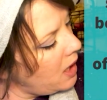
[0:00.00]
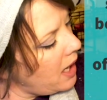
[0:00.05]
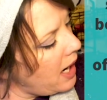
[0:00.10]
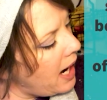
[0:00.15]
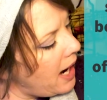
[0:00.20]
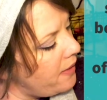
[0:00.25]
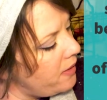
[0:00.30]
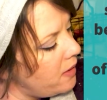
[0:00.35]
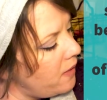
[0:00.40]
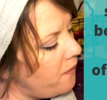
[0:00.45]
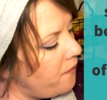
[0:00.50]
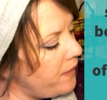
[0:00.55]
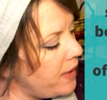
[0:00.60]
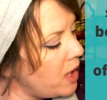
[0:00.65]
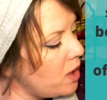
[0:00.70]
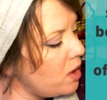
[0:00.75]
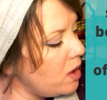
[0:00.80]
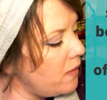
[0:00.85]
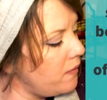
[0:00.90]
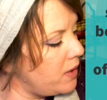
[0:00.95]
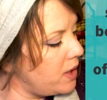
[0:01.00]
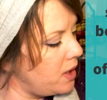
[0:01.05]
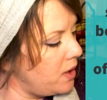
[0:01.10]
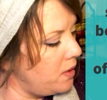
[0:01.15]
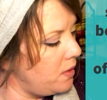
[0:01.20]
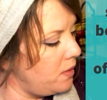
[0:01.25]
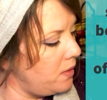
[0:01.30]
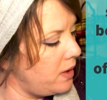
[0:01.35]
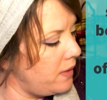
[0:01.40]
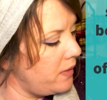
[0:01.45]
And the fear of
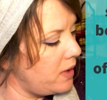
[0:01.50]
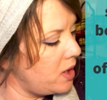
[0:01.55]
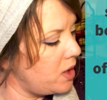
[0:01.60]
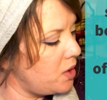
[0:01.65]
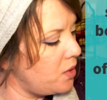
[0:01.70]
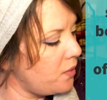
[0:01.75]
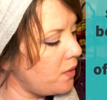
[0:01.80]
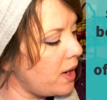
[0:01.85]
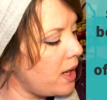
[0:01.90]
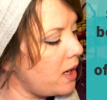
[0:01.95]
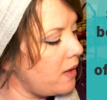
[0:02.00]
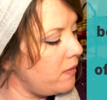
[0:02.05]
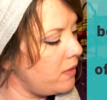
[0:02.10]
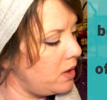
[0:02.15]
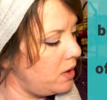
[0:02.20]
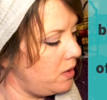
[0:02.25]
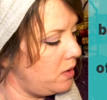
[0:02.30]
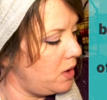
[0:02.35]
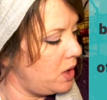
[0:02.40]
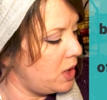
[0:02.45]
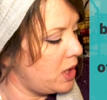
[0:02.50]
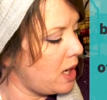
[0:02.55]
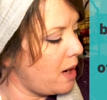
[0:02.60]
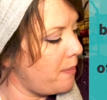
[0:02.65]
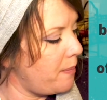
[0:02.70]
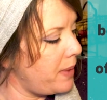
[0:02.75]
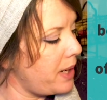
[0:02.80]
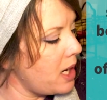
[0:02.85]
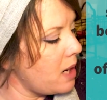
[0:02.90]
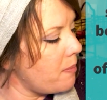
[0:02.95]
you and the dread of you shall
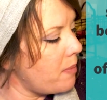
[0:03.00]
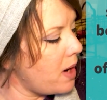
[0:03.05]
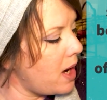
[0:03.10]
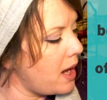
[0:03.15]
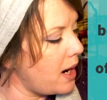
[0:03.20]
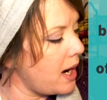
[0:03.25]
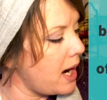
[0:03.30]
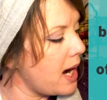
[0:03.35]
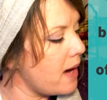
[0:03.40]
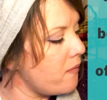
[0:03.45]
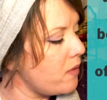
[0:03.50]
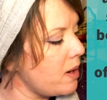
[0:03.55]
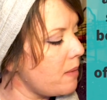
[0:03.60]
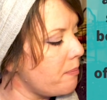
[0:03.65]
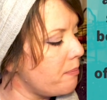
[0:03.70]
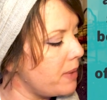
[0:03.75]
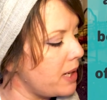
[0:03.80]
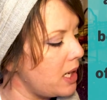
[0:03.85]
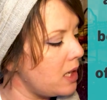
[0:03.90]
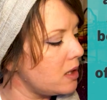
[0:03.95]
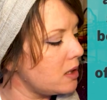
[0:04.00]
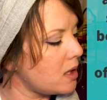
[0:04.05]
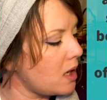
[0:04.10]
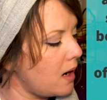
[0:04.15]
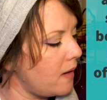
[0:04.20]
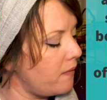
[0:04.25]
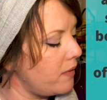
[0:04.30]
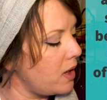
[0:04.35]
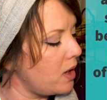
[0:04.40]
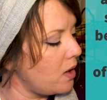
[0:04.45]
be upon every beast
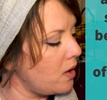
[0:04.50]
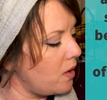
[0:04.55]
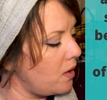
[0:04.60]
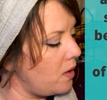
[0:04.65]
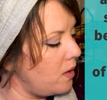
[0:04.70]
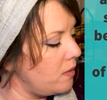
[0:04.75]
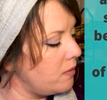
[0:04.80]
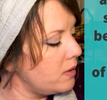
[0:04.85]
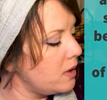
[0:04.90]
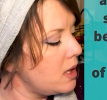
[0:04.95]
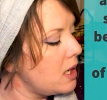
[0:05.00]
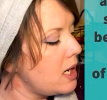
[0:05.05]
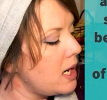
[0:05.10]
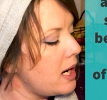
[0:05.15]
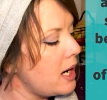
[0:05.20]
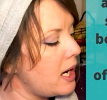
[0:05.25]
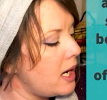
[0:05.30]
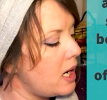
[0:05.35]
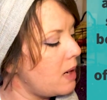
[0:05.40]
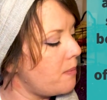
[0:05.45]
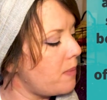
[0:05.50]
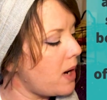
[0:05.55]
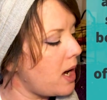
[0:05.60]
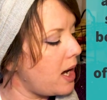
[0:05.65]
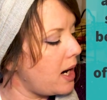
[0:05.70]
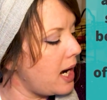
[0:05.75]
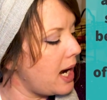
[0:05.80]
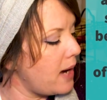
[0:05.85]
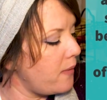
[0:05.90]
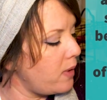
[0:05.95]
of the earth, and
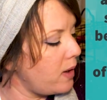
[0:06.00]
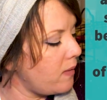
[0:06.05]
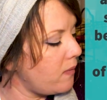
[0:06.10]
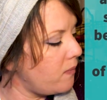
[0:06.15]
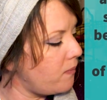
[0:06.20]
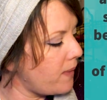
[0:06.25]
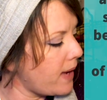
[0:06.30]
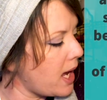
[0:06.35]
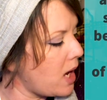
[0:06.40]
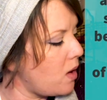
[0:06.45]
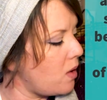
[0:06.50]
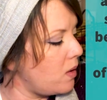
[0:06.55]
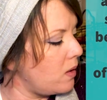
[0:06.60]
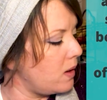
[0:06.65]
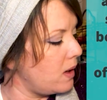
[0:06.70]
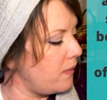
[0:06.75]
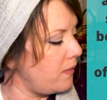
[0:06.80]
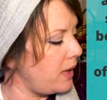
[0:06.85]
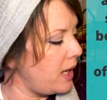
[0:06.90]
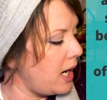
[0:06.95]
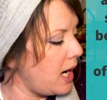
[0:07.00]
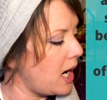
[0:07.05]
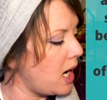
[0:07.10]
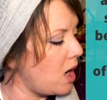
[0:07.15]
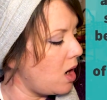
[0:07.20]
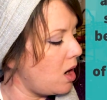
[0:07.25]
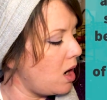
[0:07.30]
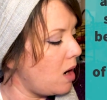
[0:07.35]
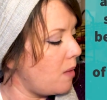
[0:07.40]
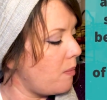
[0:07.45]
upon every fowl of the
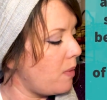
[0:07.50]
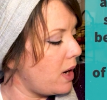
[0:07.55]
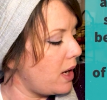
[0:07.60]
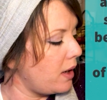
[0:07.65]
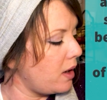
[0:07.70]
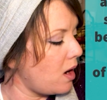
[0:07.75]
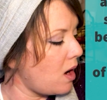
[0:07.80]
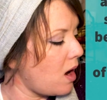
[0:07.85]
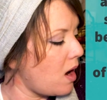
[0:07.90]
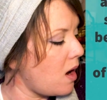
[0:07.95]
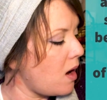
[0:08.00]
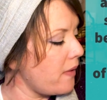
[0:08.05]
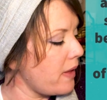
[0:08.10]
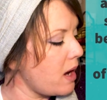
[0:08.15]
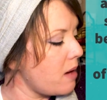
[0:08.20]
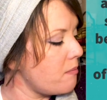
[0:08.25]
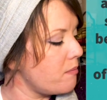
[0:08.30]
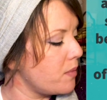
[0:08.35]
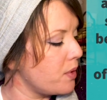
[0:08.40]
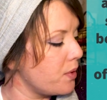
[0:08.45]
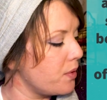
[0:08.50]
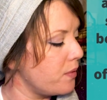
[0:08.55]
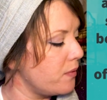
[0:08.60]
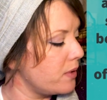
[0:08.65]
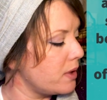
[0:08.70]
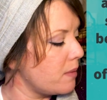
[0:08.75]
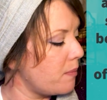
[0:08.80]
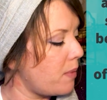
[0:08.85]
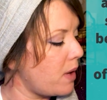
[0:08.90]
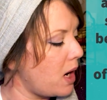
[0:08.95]
air, upon all that moves
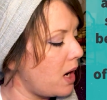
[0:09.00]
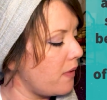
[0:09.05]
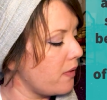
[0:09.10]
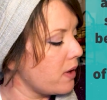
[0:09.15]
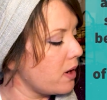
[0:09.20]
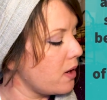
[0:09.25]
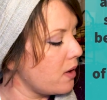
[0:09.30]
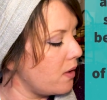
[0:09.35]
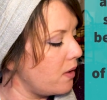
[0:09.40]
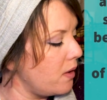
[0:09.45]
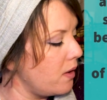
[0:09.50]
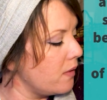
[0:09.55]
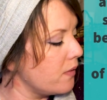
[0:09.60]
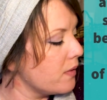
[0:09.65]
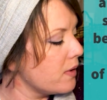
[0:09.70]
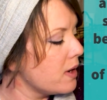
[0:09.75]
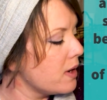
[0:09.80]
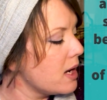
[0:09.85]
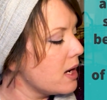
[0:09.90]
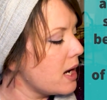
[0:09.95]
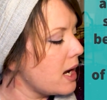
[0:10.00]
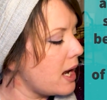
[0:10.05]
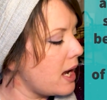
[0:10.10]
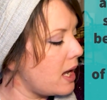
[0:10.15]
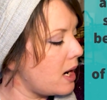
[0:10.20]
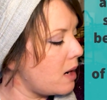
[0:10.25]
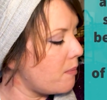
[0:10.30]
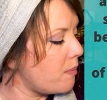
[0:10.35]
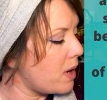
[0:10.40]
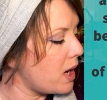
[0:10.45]
upon the earth, and
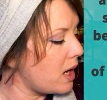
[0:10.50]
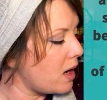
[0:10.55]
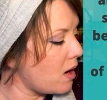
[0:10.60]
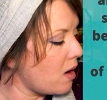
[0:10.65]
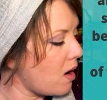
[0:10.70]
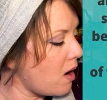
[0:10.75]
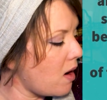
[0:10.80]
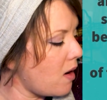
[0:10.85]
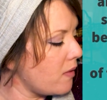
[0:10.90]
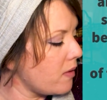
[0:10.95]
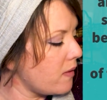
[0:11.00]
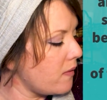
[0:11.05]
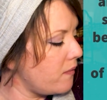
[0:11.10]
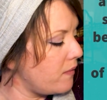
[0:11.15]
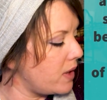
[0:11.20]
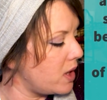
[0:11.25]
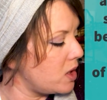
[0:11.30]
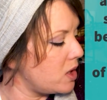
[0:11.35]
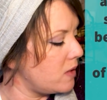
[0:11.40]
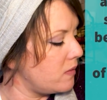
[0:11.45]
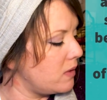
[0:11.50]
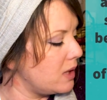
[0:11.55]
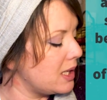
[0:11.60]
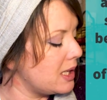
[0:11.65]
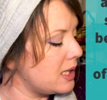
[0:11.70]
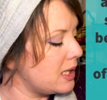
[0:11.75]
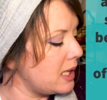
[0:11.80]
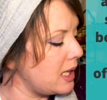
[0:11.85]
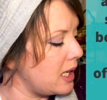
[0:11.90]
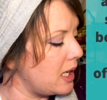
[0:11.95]
upon all the fish of the
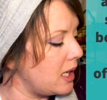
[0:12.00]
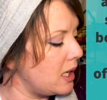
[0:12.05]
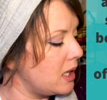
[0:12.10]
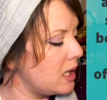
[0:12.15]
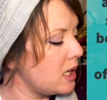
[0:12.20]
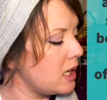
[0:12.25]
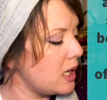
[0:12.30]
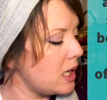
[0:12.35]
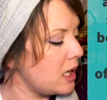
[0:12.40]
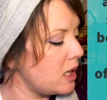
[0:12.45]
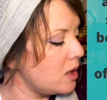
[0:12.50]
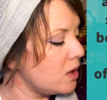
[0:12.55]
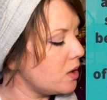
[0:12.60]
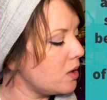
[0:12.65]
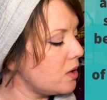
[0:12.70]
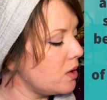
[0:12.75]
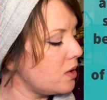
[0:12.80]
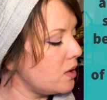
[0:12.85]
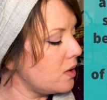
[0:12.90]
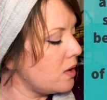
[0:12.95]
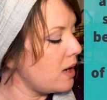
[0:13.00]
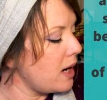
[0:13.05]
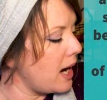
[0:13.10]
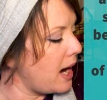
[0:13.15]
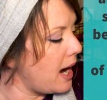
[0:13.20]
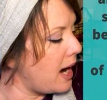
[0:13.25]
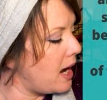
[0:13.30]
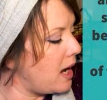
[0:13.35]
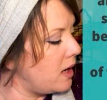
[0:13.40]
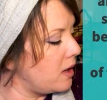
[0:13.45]
sea. Into your
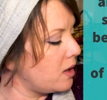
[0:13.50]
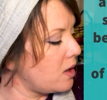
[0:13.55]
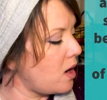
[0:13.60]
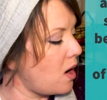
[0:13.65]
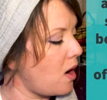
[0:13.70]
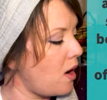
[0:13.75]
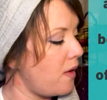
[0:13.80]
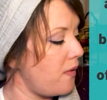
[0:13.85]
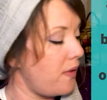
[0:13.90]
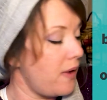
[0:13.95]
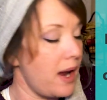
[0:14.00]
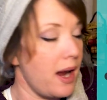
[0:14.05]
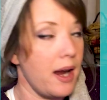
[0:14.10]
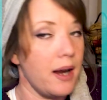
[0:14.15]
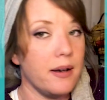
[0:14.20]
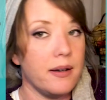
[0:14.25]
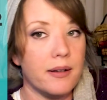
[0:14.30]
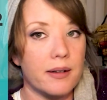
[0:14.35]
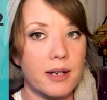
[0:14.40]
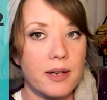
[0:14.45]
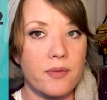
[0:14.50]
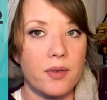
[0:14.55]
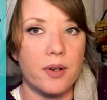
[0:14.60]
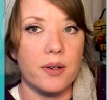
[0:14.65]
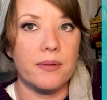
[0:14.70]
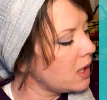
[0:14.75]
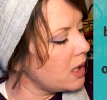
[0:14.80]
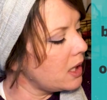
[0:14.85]
hand are they delivered.